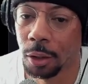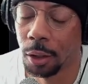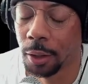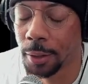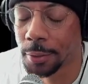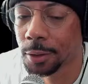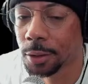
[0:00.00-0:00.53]

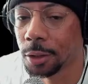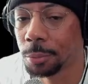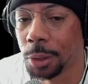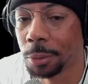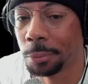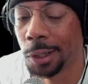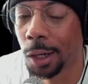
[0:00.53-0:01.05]
is going to be
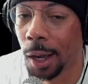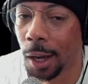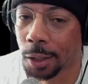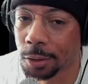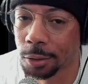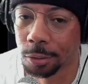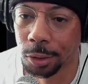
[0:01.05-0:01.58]
being
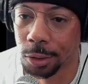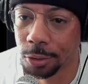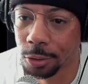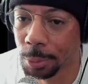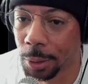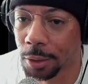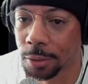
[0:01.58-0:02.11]
active in the
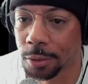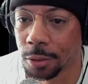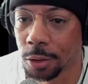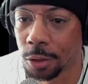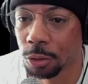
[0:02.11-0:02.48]
space,